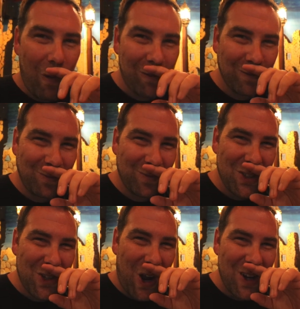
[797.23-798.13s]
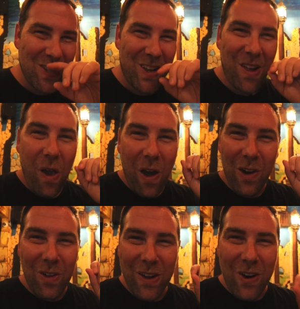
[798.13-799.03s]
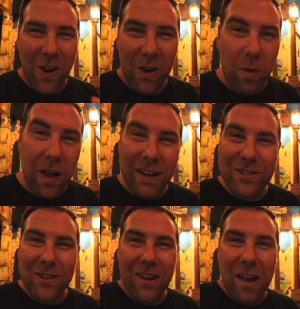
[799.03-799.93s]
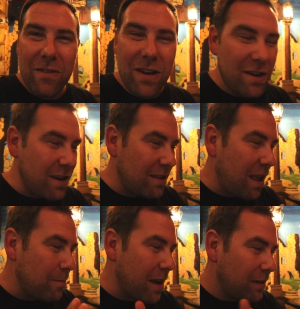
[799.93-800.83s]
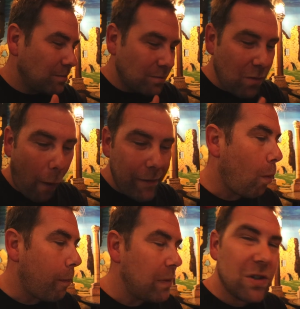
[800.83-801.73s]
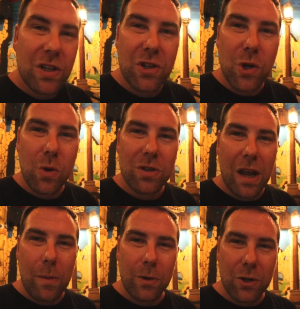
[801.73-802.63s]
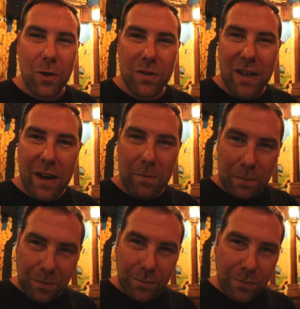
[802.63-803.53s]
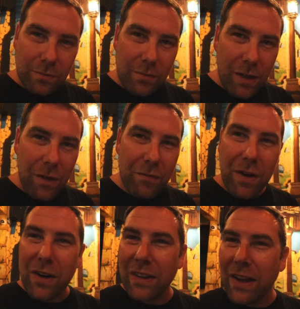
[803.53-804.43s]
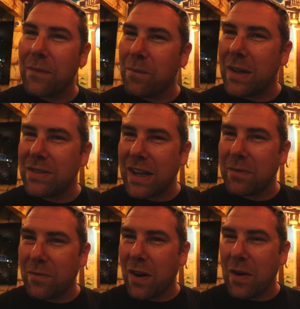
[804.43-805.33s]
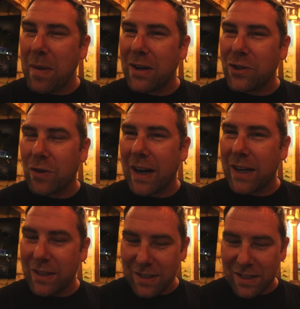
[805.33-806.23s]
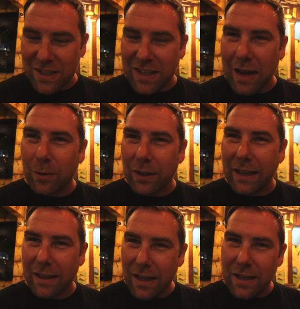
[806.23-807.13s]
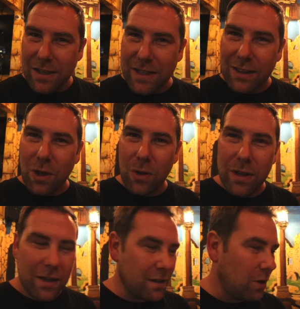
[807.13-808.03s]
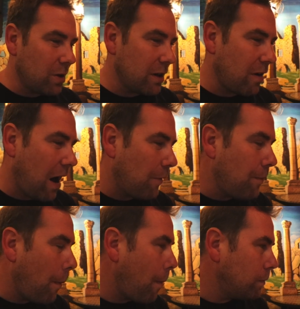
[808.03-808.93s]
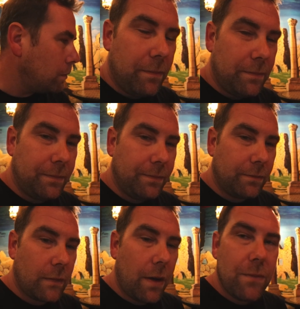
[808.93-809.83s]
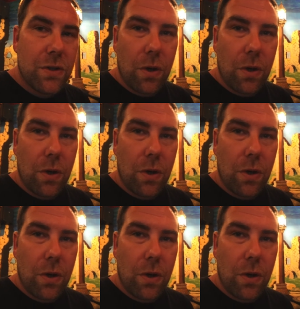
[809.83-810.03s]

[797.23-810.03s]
You better get your own. I don't like garlic. Well, I guess you're not having any lemonade. It's such a cool table too. It's like very like it's like very Mediterranean. This this table like sit low to the low to the ground.